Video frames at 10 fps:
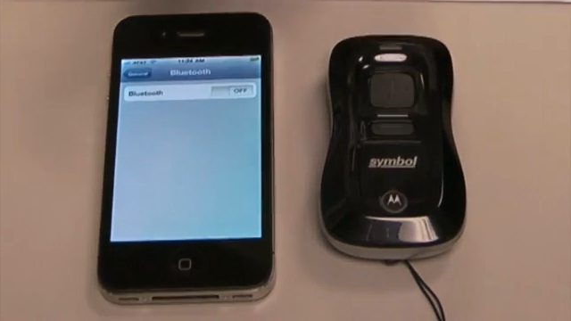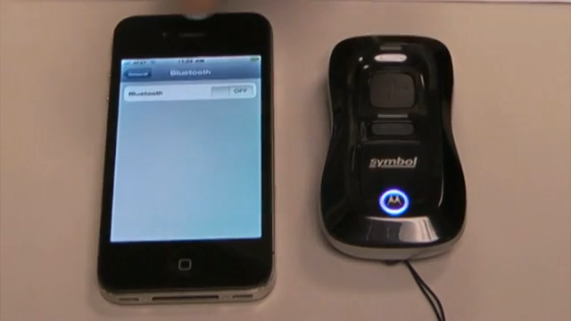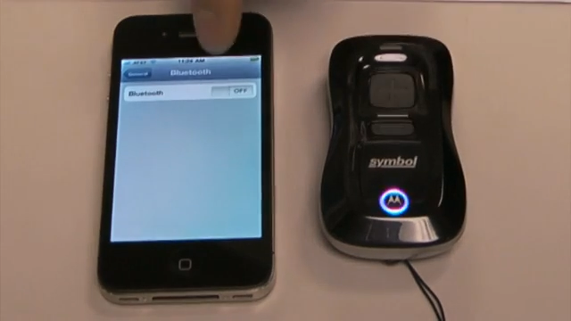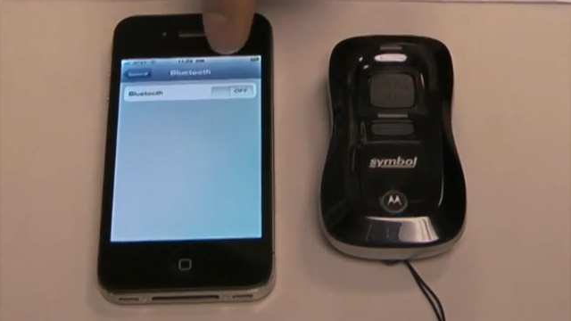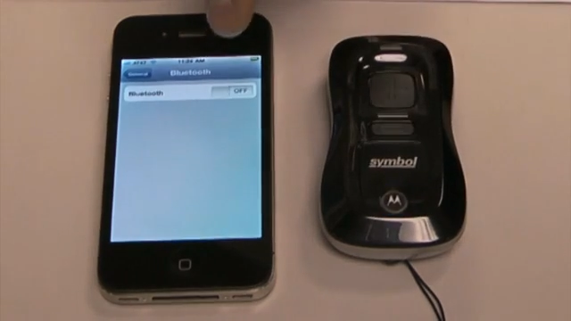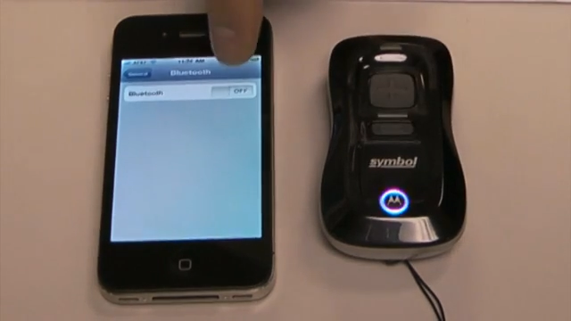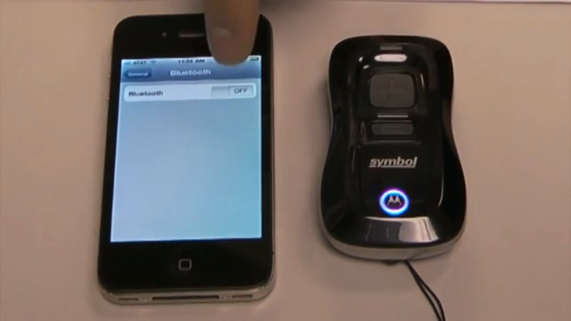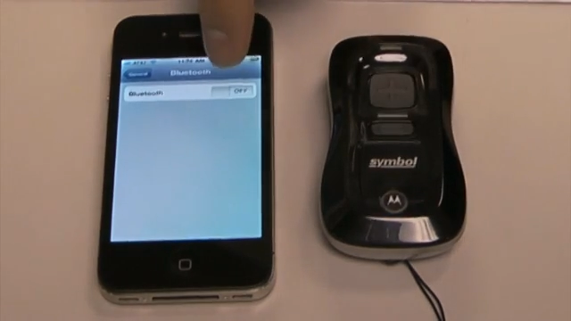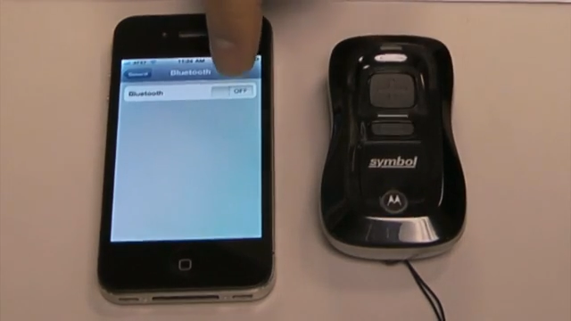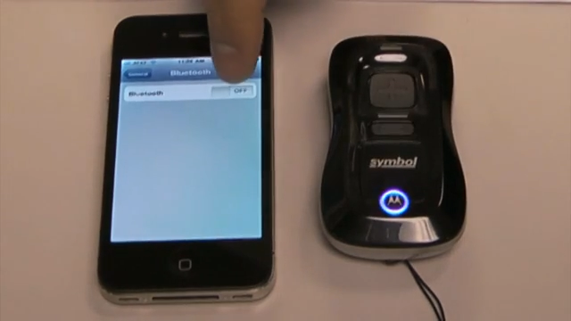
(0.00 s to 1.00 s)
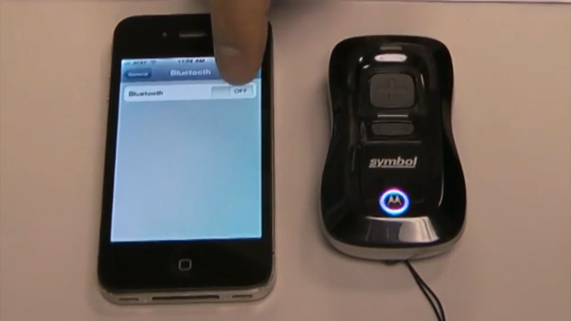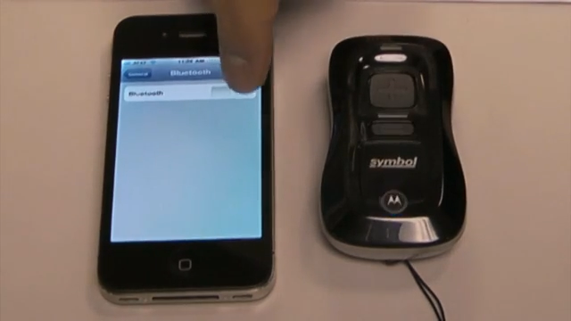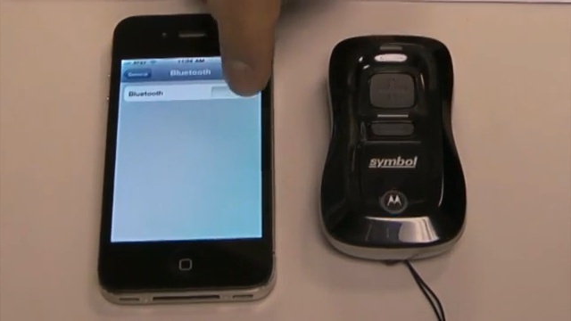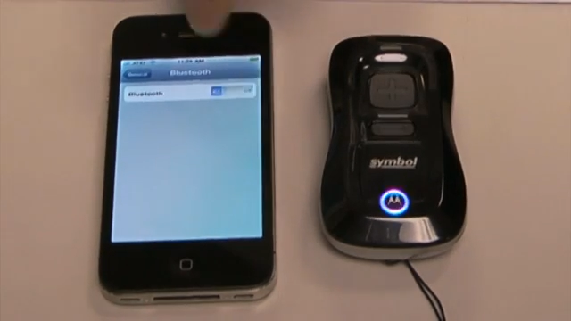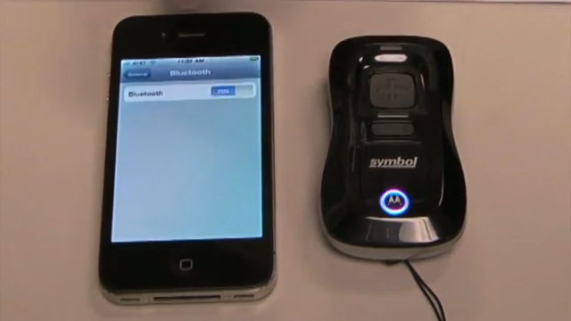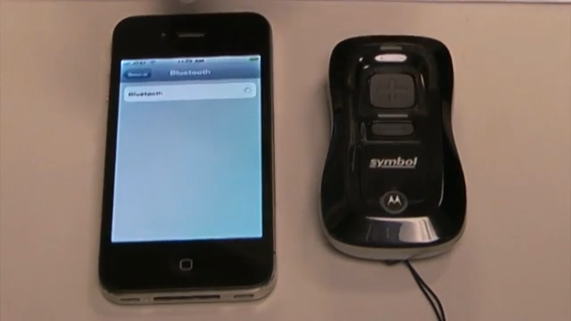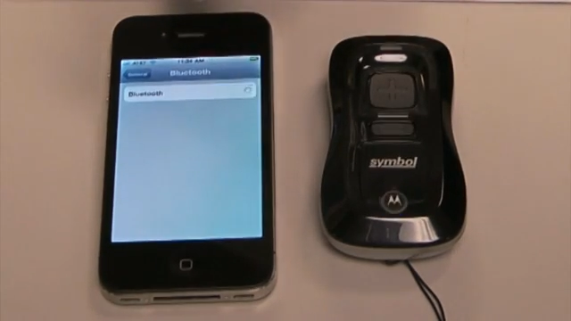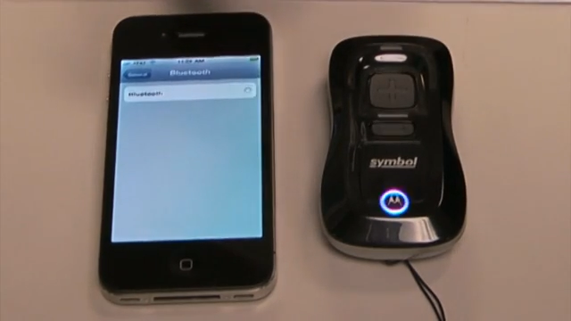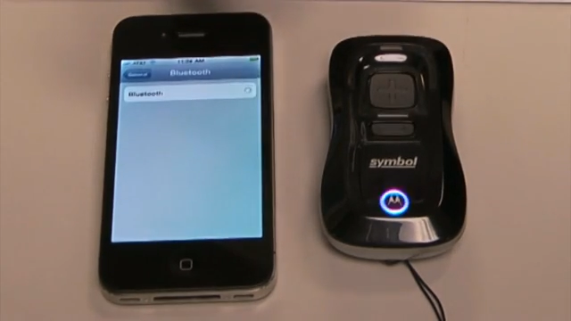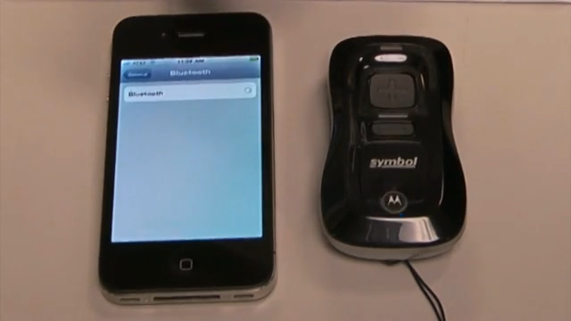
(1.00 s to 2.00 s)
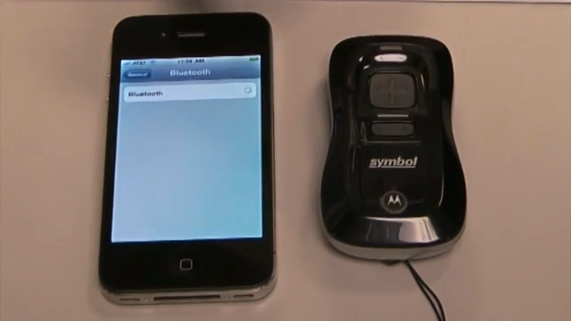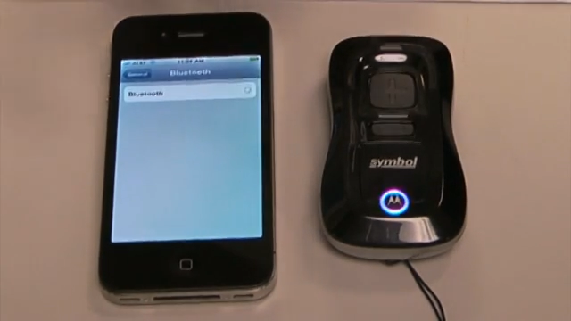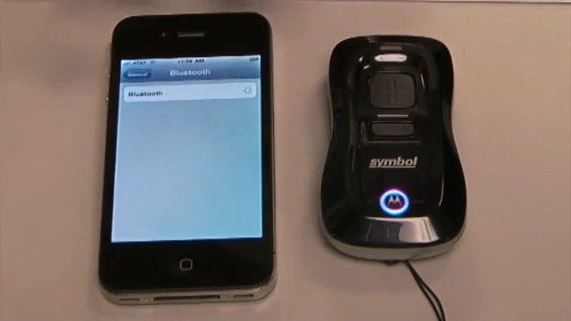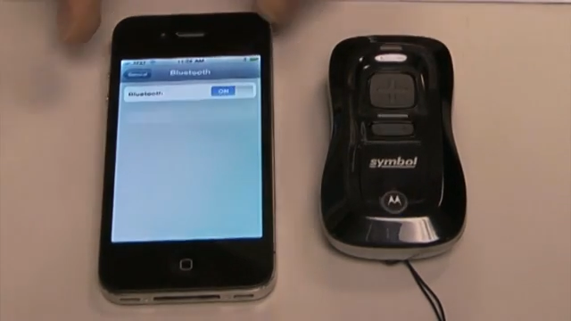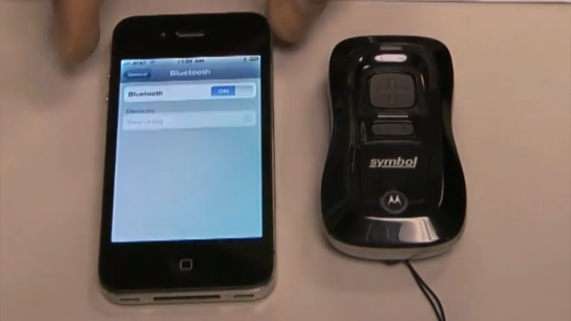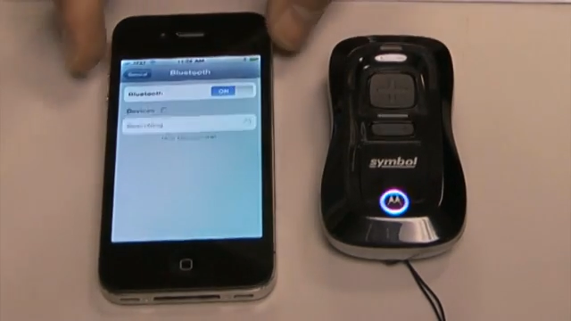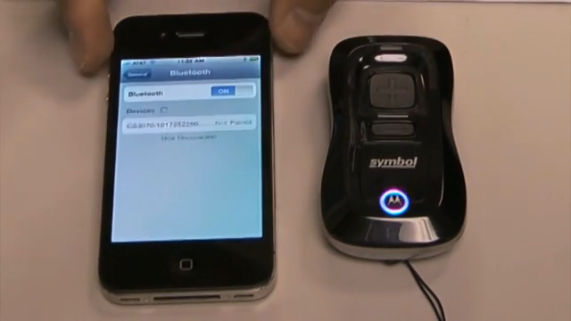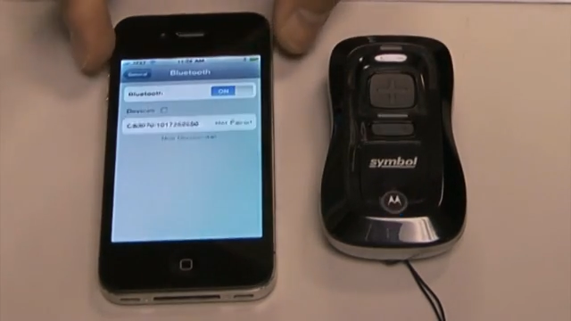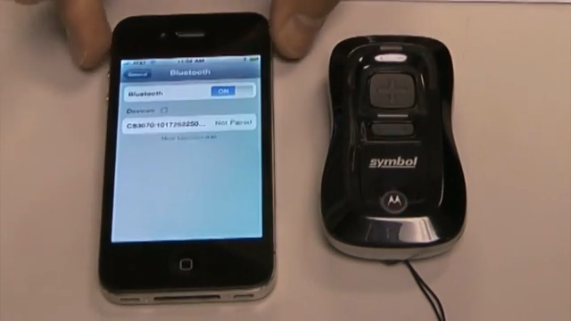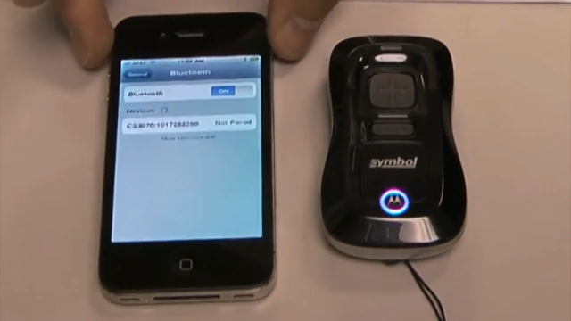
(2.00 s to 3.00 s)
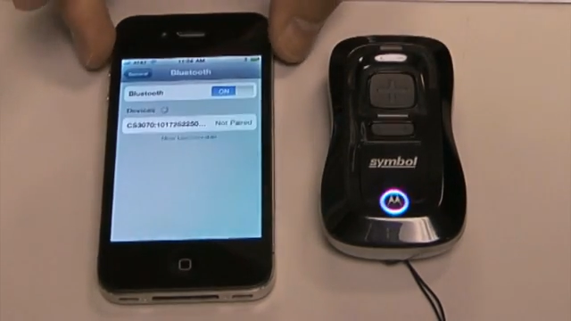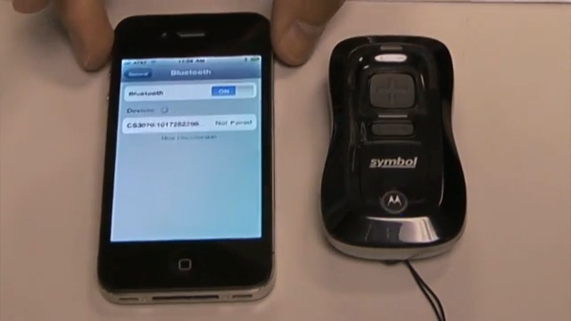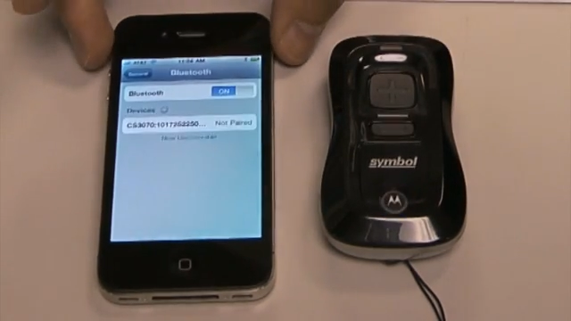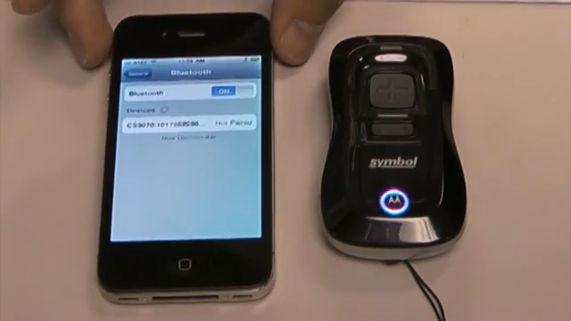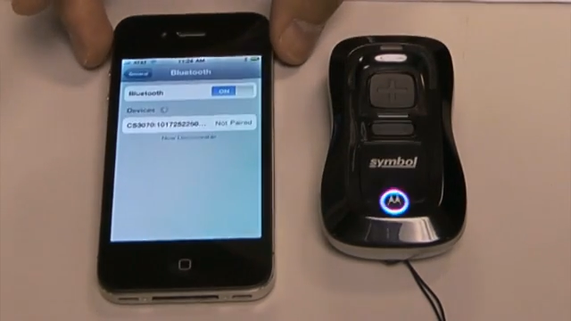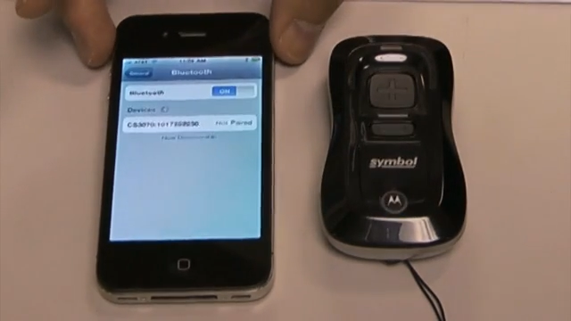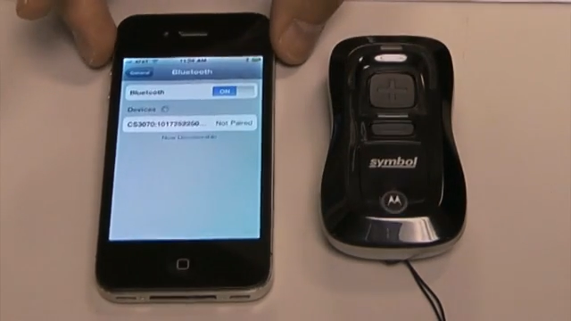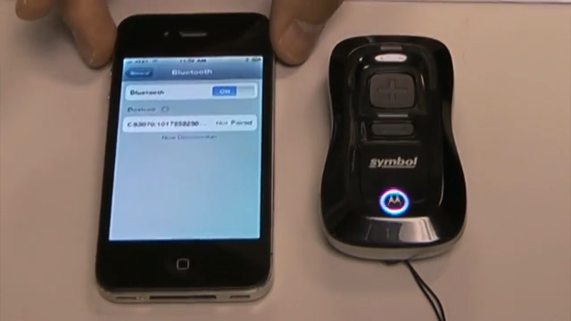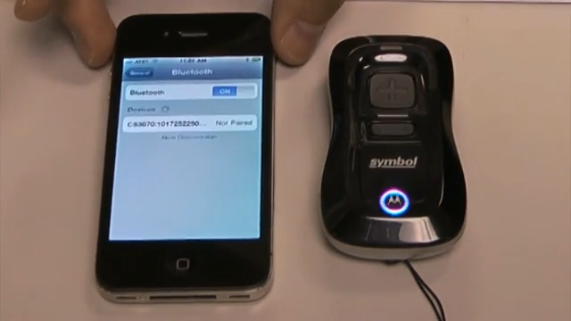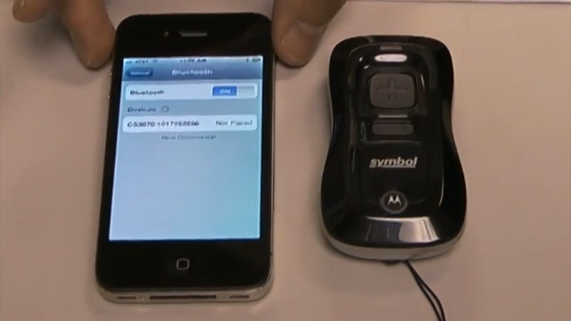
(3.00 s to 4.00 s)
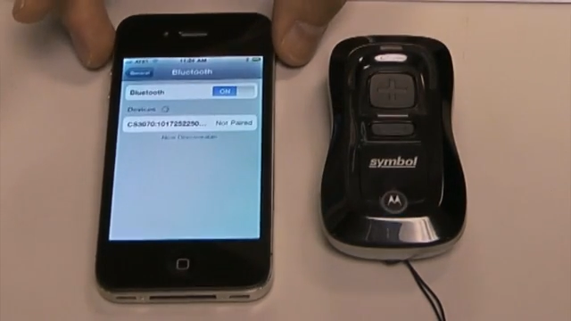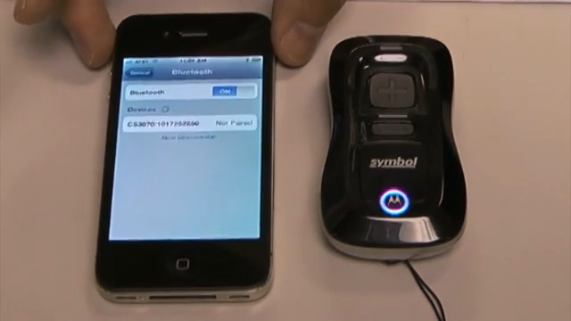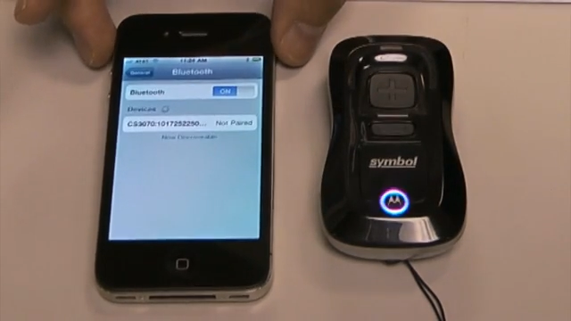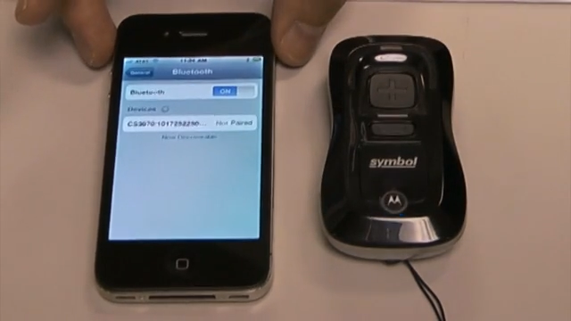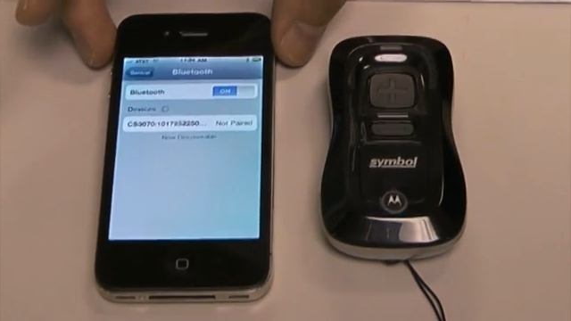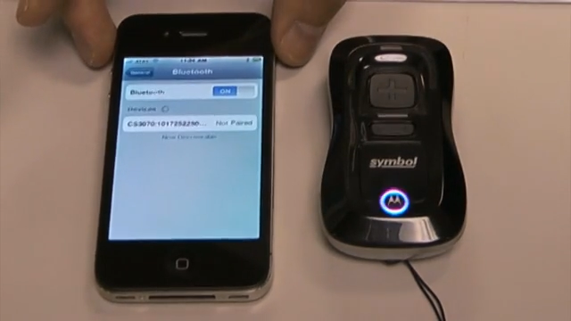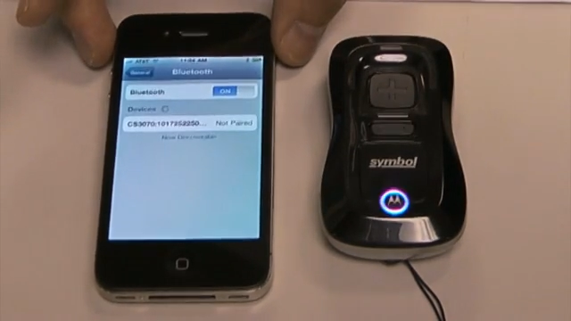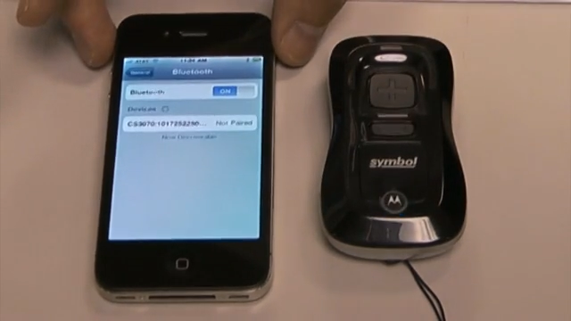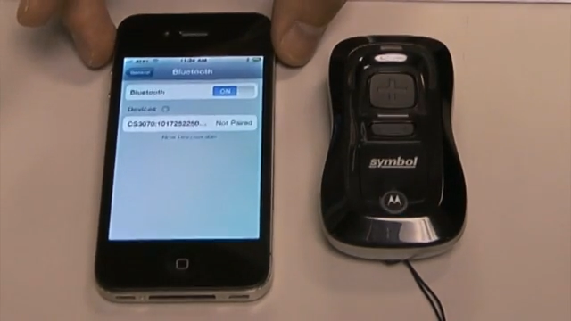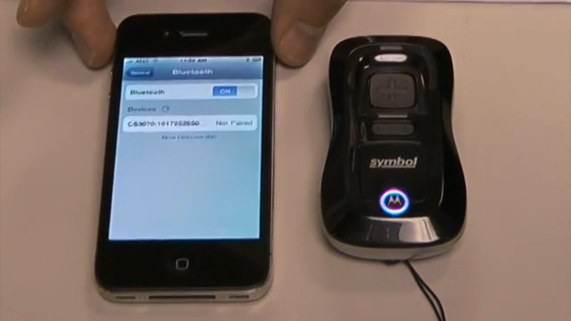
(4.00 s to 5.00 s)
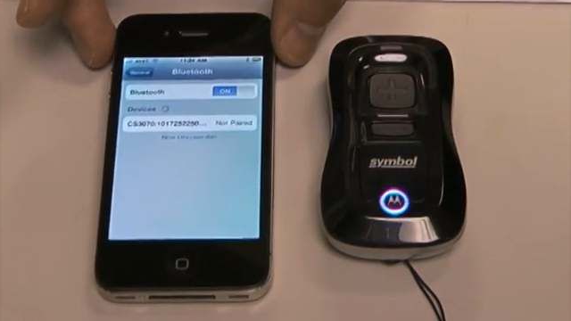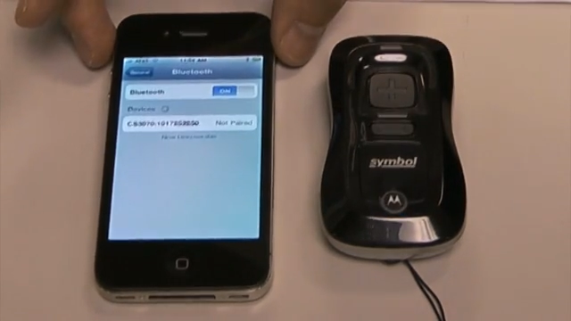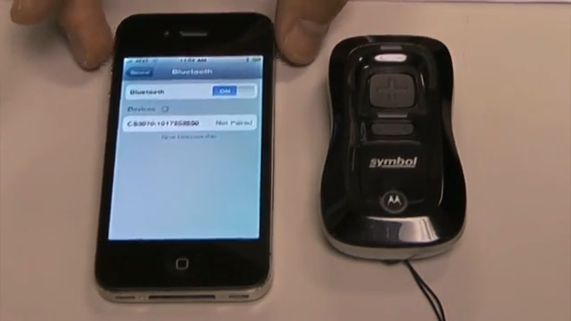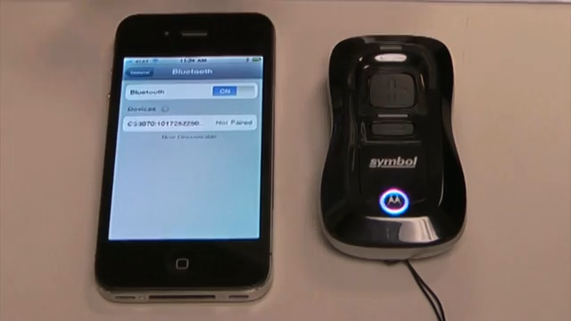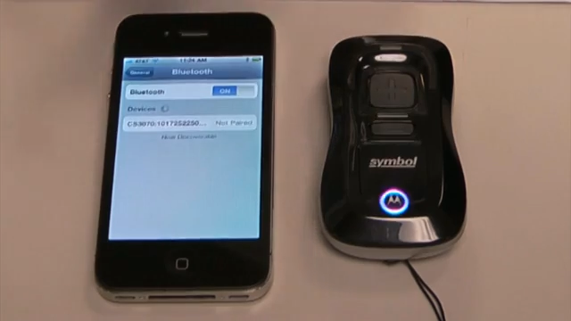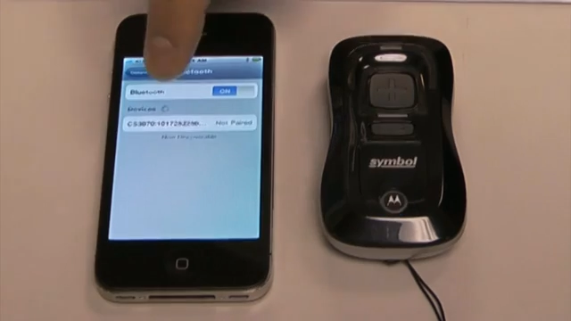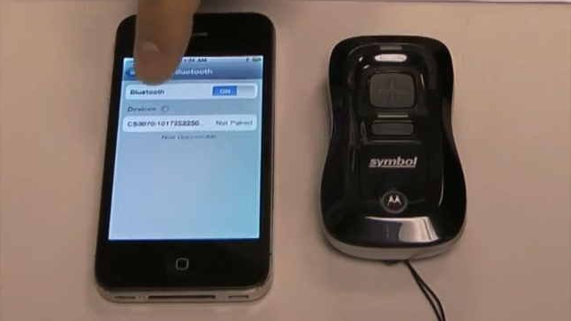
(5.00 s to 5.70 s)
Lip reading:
(no speaker visible)